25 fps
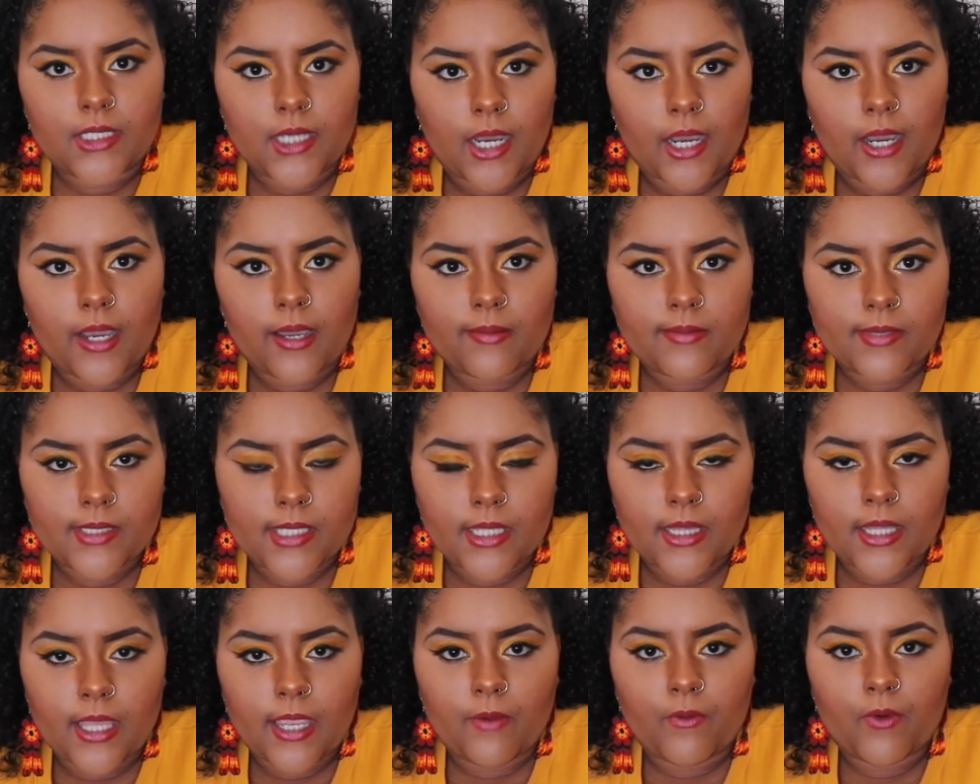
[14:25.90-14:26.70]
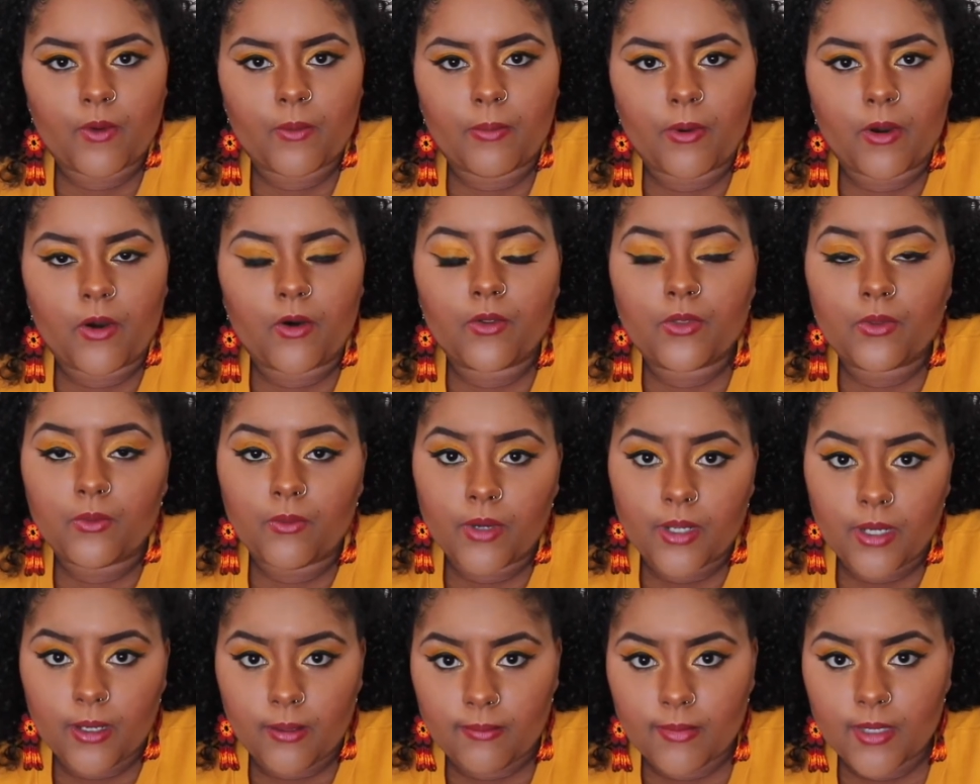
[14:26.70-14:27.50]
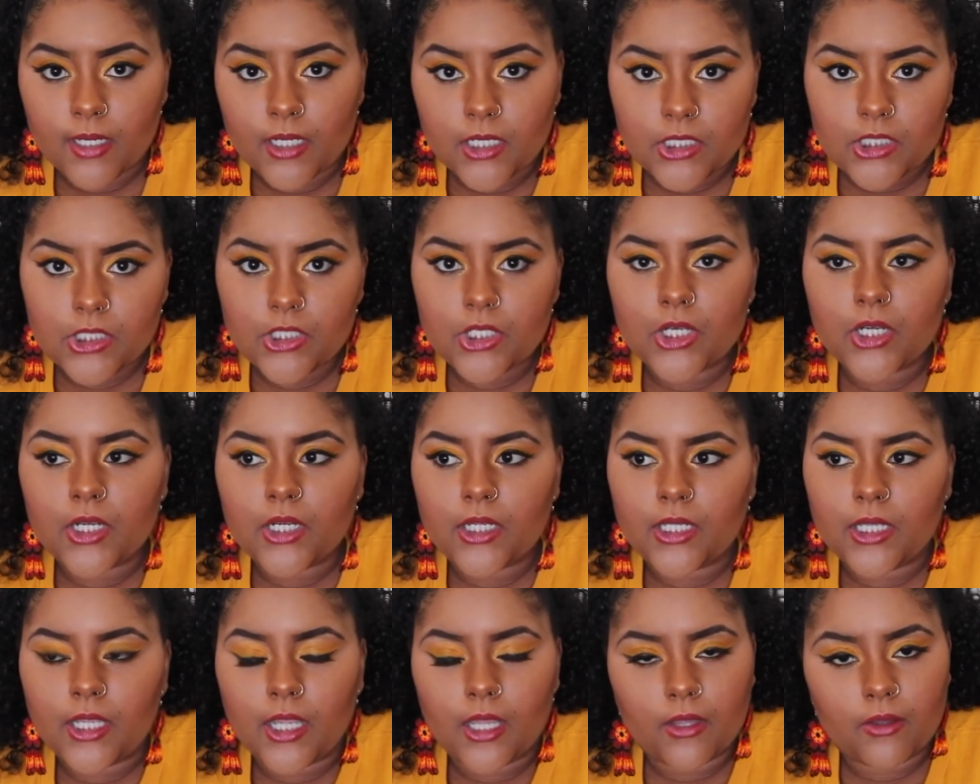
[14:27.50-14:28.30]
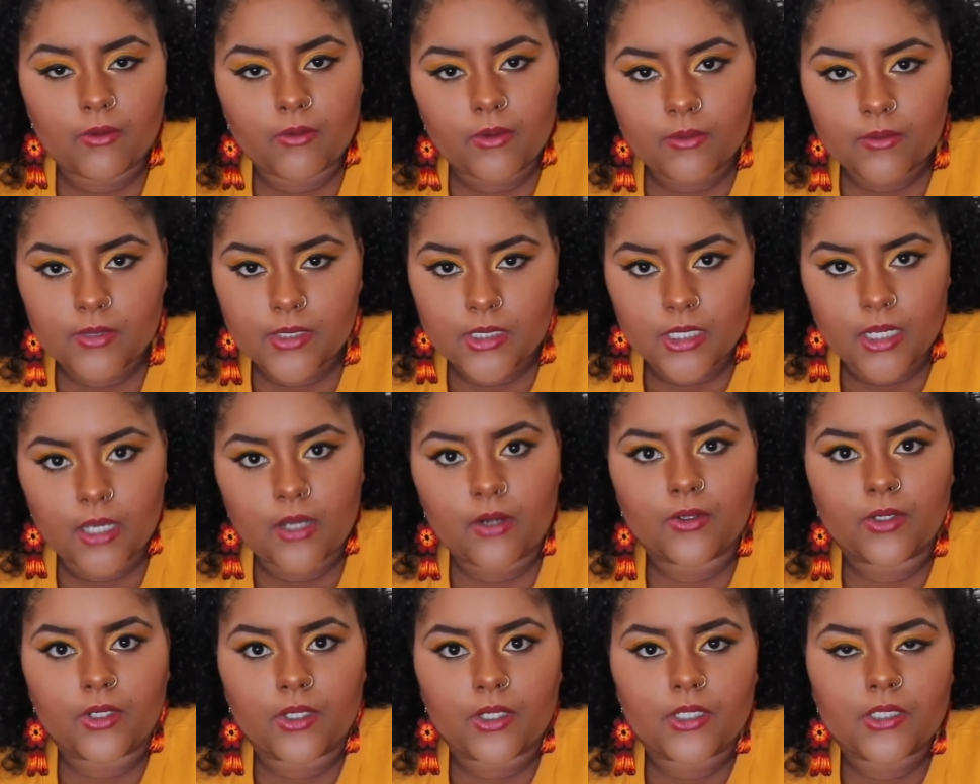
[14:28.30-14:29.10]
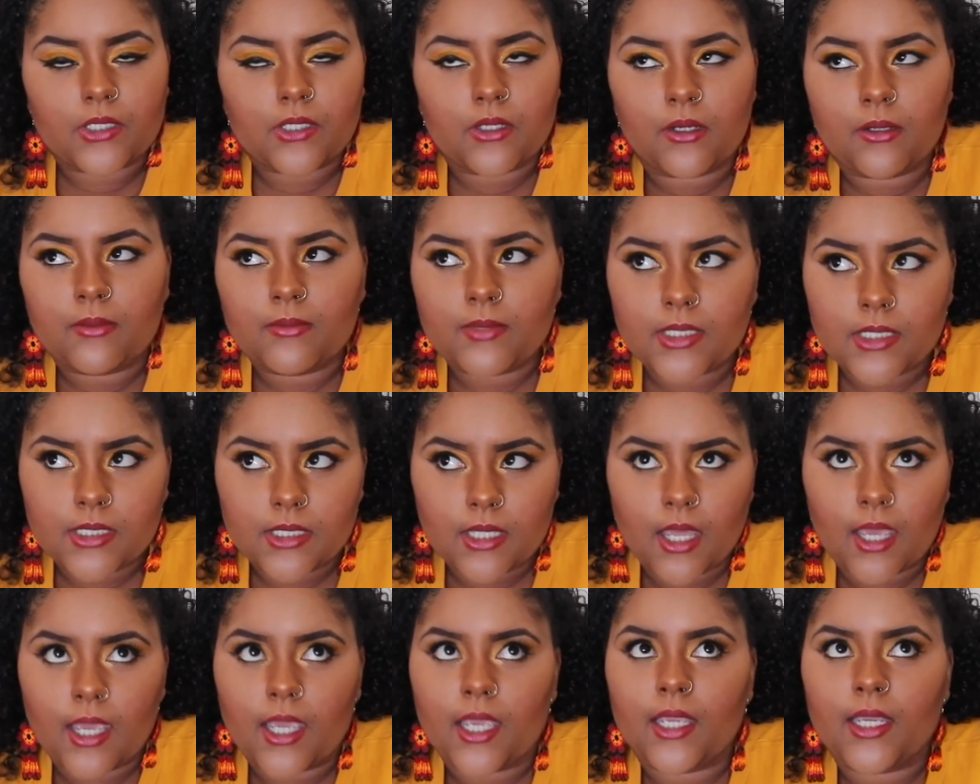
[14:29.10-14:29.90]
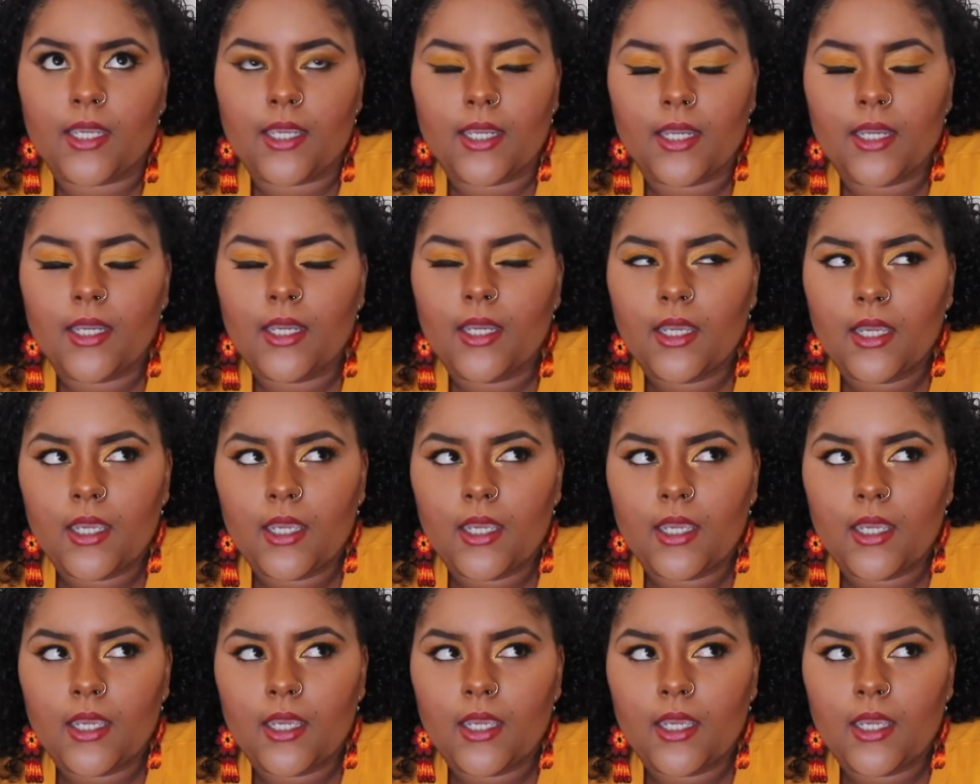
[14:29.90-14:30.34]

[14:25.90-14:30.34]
times. And they were both one a minister and the other one was an elder. So I'm just like,